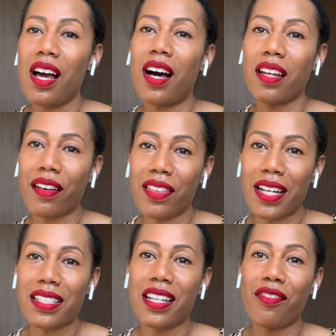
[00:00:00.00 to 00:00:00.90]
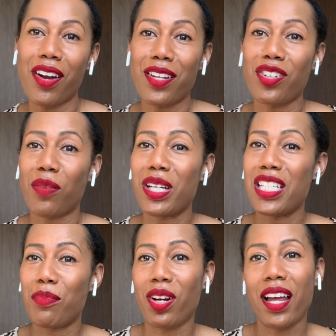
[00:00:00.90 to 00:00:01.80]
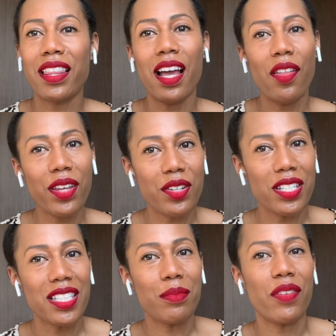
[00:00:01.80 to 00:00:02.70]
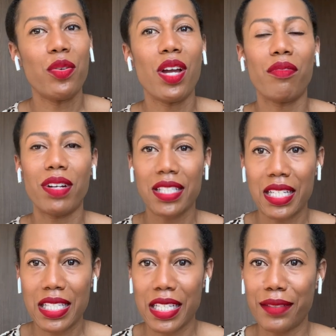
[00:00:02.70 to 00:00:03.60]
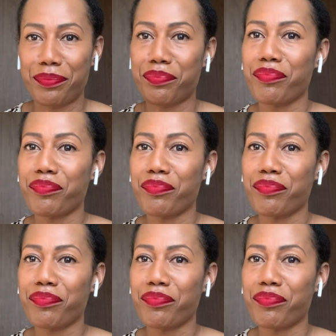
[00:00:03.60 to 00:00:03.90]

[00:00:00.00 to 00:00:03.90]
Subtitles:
A lot of things in France are going to be cheaper, like the healthcare system if you get residency.